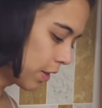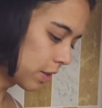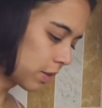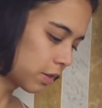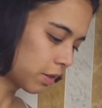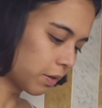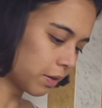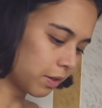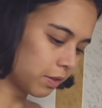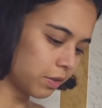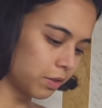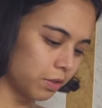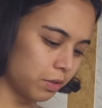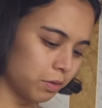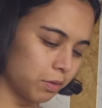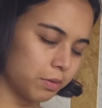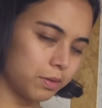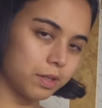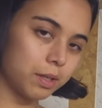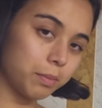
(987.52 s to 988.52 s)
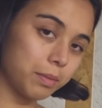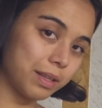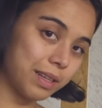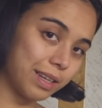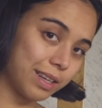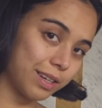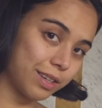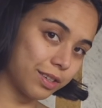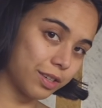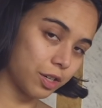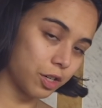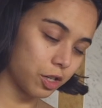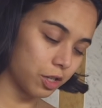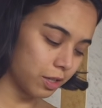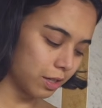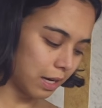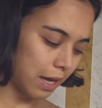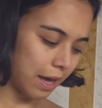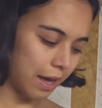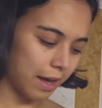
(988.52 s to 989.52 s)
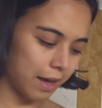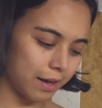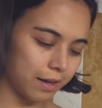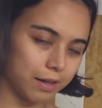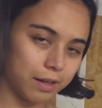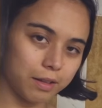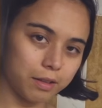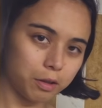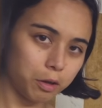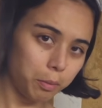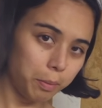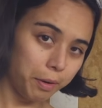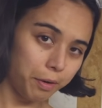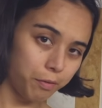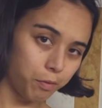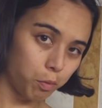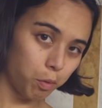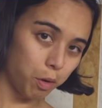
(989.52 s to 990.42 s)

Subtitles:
that's going to simulate a turd and a little bit of